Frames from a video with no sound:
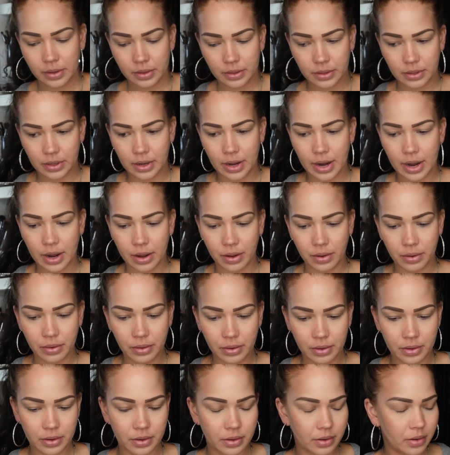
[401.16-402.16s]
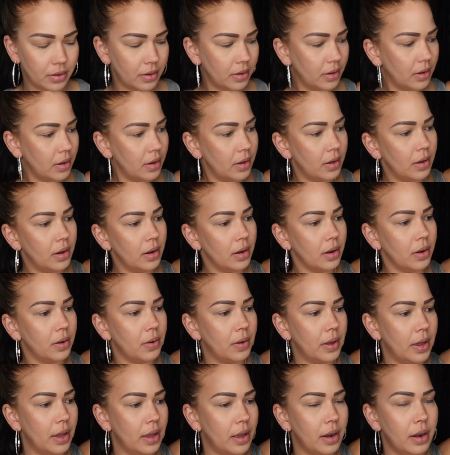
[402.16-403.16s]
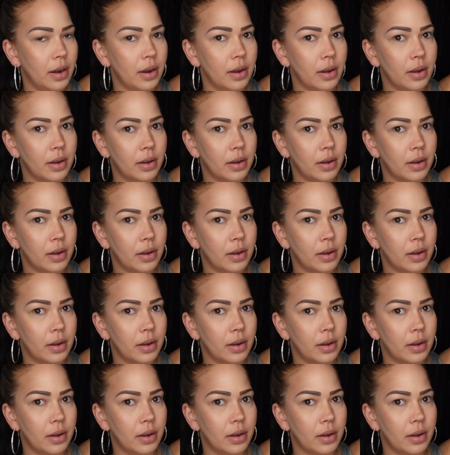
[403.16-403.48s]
so now go ahead.